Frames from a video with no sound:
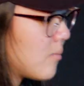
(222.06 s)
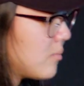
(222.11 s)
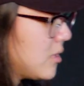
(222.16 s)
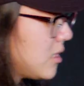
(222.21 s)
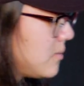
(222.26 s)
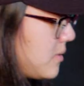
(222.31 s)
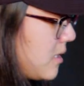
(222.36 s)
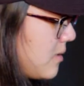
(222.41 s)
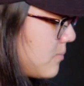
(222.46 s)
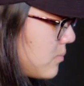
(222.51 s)

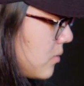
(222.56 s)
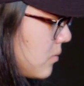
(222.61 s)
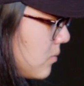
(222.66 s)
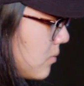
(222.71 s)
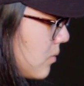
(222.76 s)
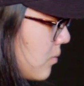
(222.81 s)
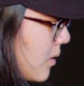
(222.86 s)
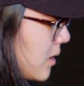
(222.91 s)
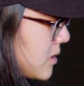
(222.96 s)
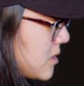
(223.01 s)
many people
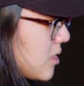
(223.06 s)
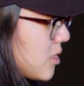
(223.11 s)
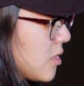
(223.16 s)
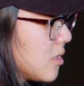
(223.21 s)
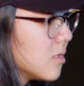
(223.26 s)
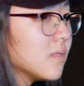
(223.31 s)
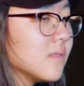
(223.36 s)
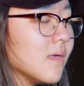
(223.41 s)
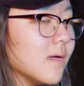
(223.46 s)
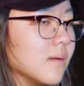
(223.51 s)
will want to
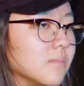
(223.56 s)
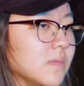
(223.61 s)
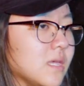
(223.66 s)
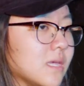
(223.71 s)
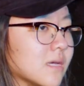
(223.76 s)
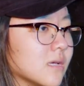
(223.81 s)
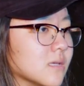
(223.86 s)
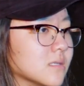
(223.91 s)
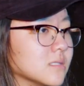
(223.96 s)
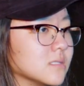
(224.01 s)
hurt them
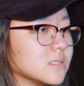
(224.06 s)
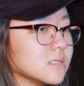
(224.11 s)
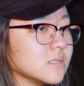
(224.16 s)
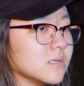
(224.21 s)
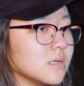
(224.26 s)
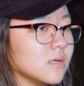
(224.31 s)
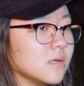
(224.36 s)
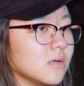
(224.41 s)
because